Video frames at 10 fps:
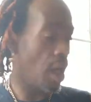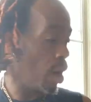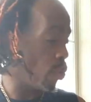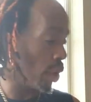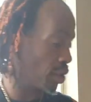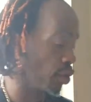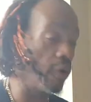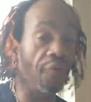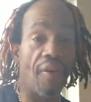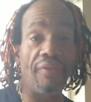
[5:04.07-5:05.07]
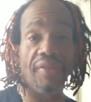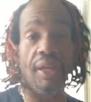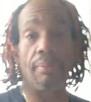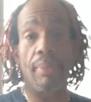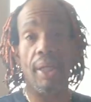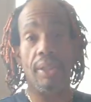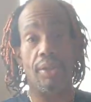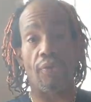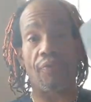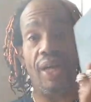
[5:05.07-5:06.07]
What took 15 minutes
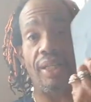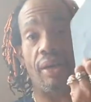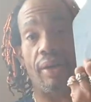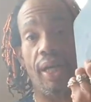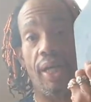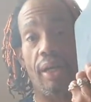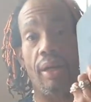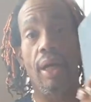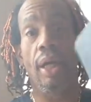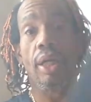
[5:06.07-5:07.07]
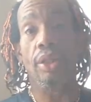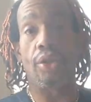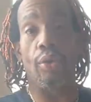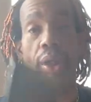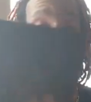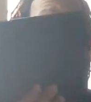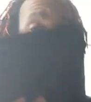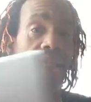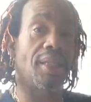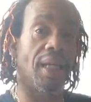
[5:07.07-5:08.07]
to find out here took less than
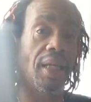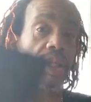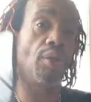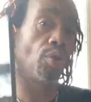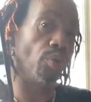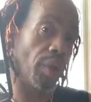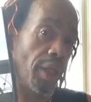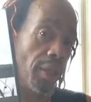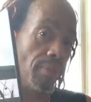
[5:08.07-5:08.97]
a second to do here.